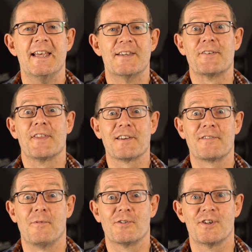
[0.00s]
So thanks for
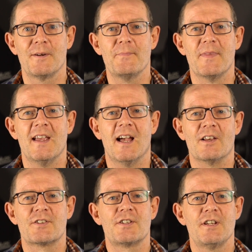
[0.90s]
watching. I'll
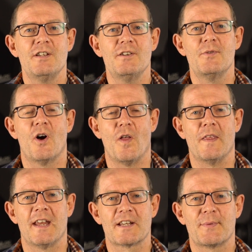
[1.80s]
see you on the
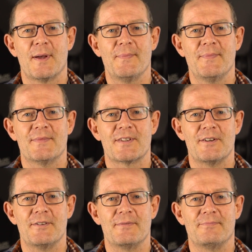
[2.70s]
next one.
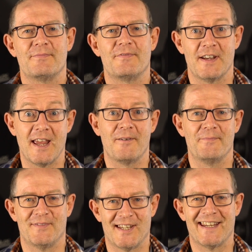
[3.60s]
So for now,
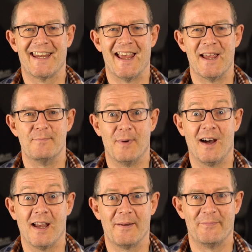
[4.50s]
take care.
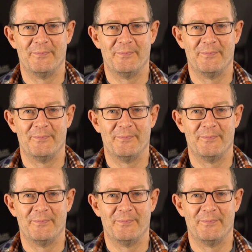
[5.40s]
Bye.